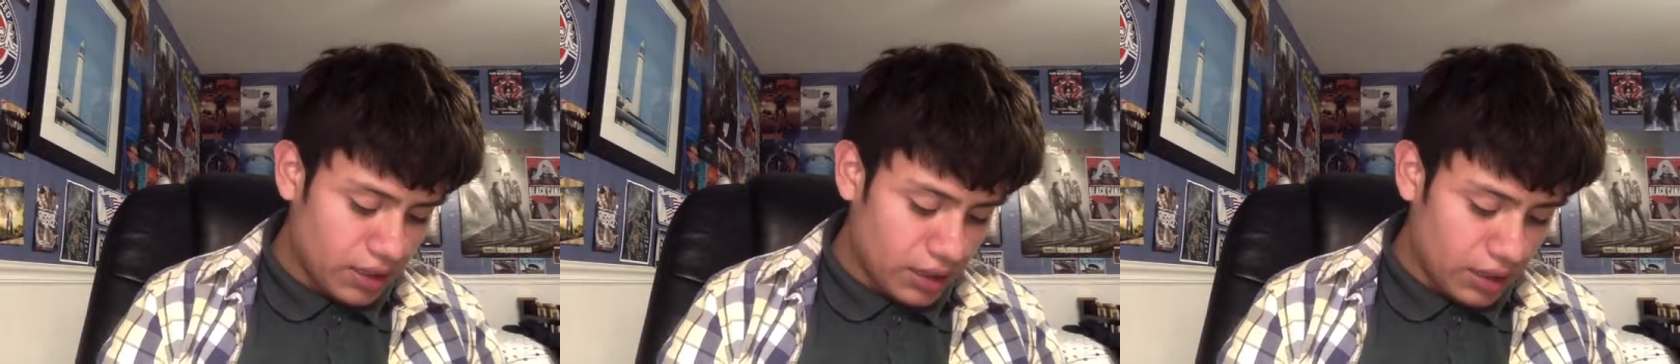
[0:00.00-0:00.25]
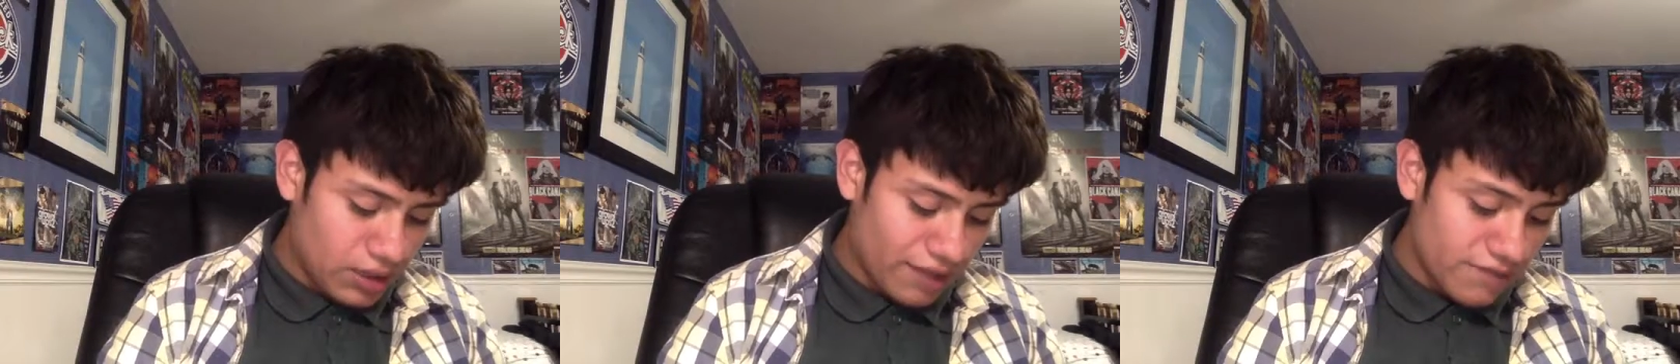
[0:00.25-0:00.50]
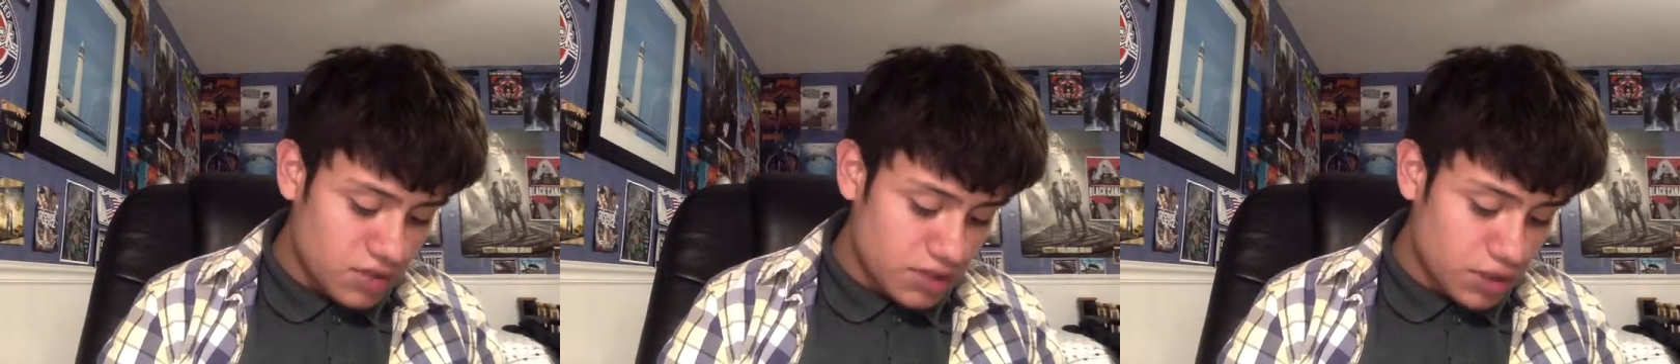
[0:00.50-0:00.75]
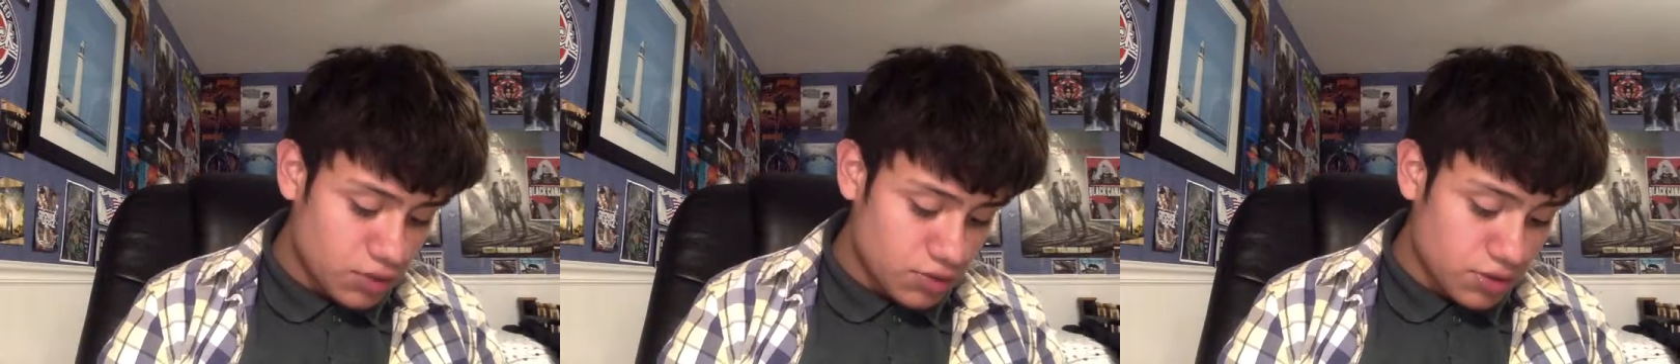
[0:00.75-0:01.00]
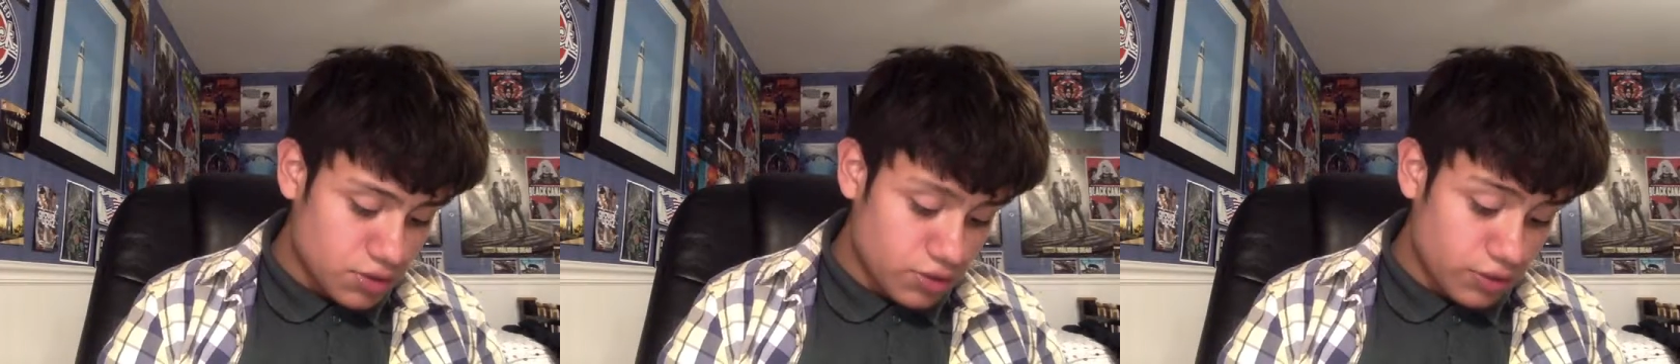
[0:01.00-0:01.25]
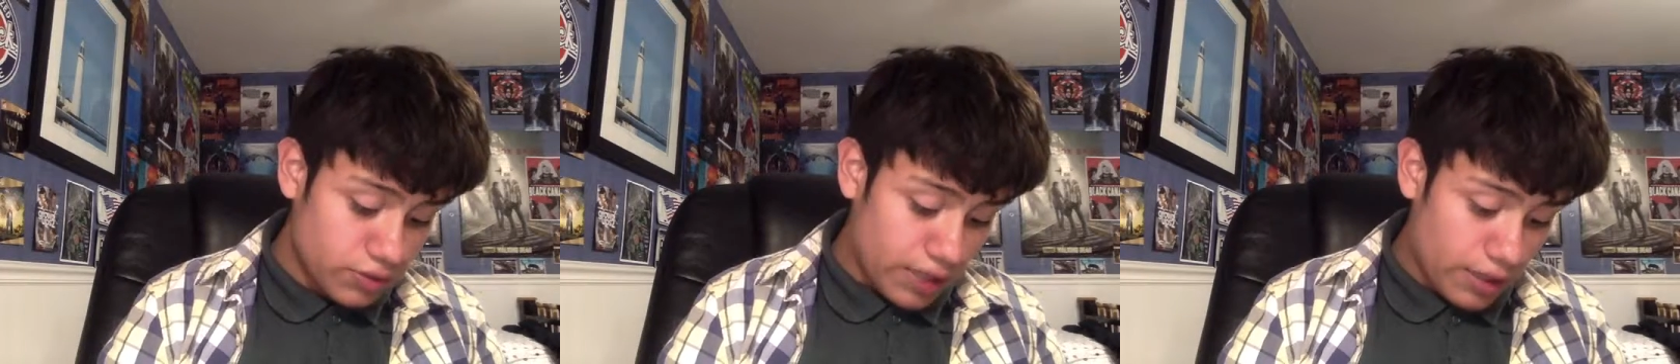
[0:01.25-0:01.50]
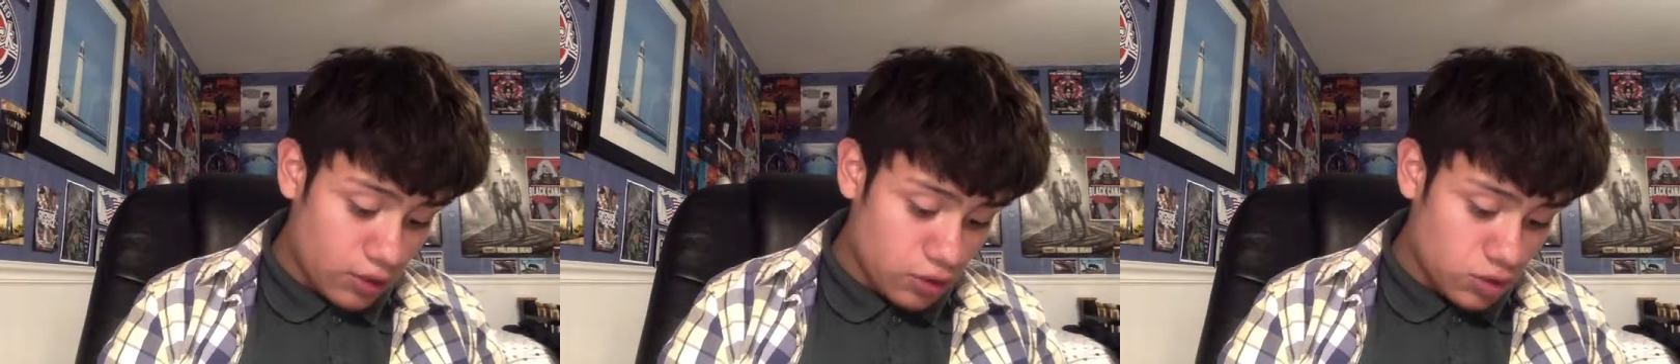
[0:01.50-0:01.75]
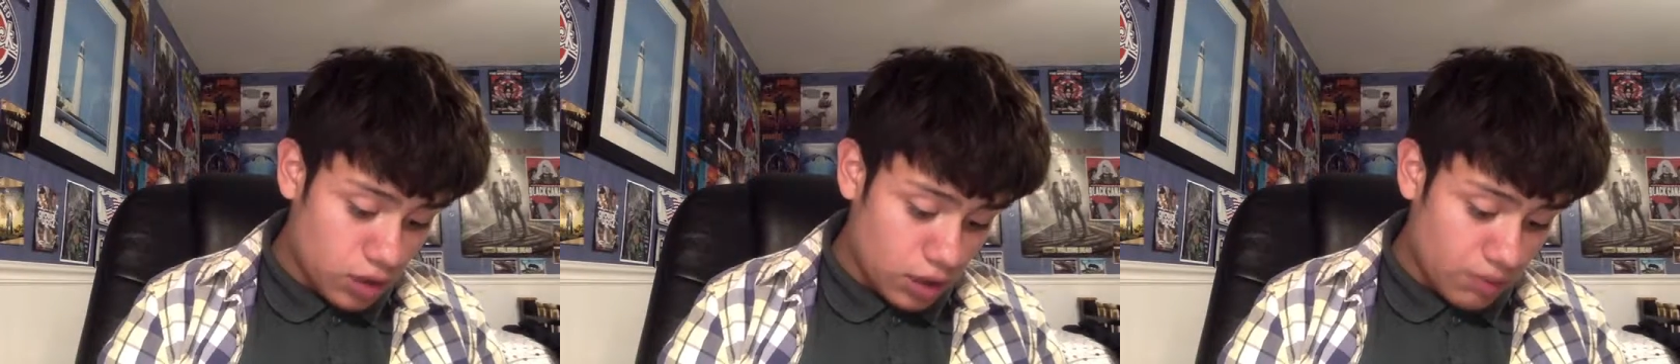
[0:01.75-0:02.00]
a conversation with screenwriter
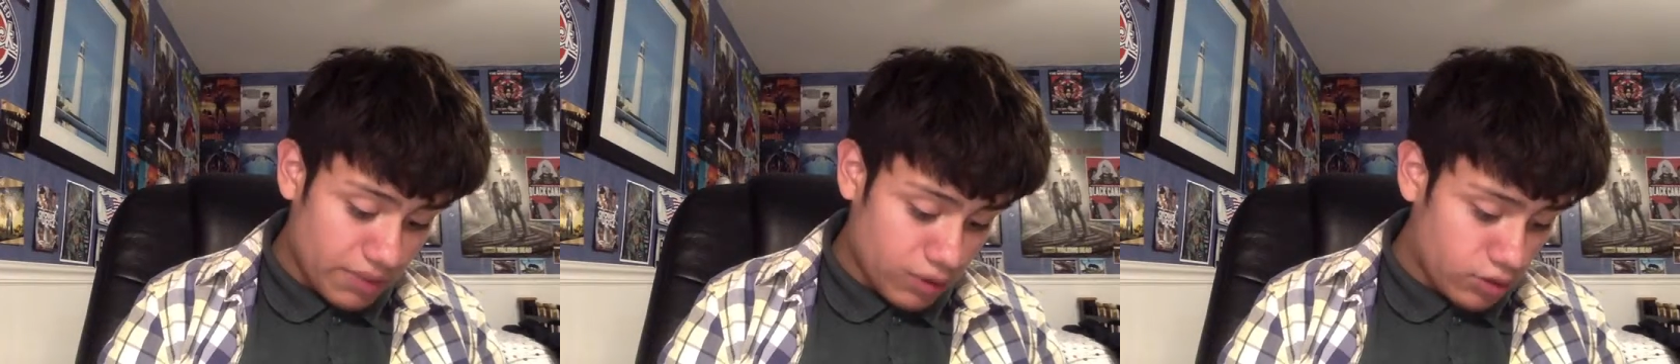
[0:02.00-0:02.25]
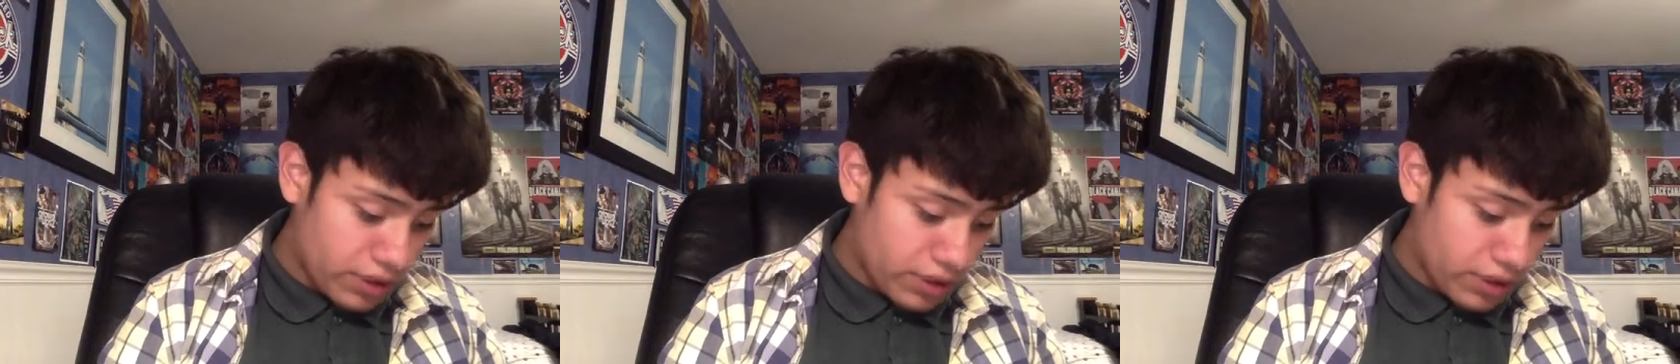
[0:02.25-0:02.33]
John Michael